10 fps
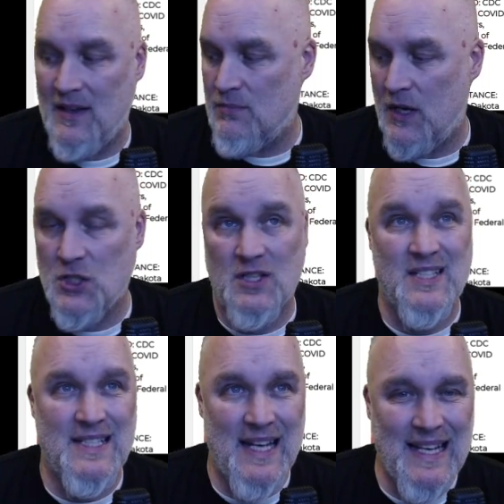as much as
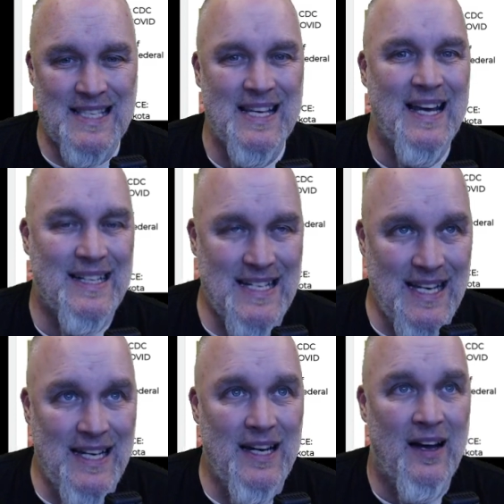
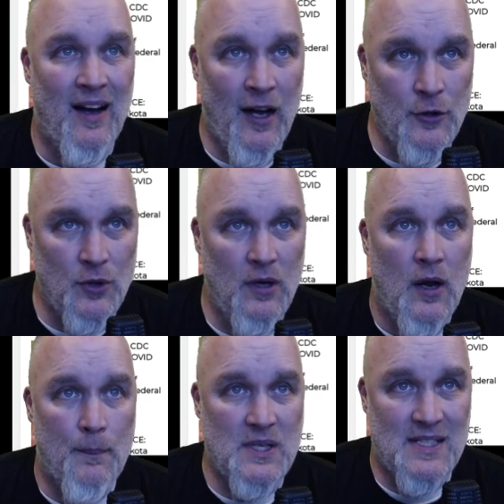
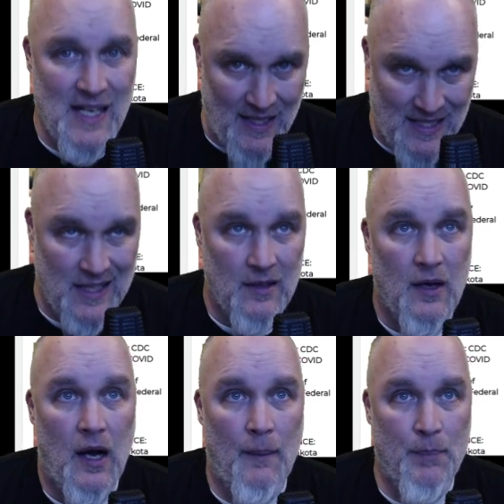1,600%
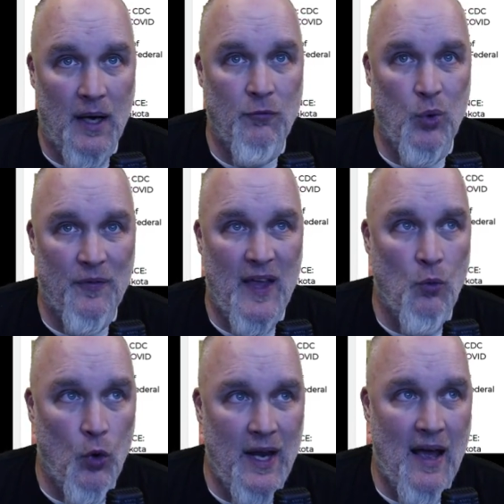above what they
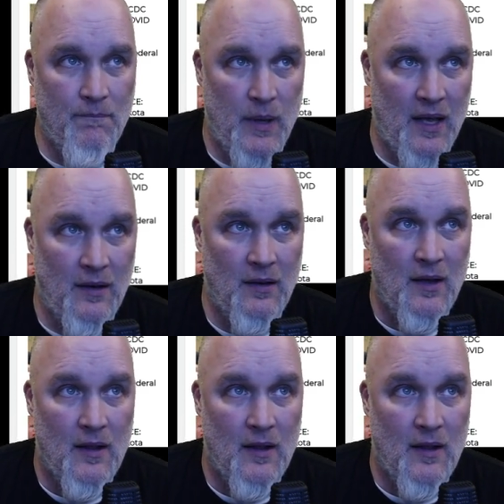would have been.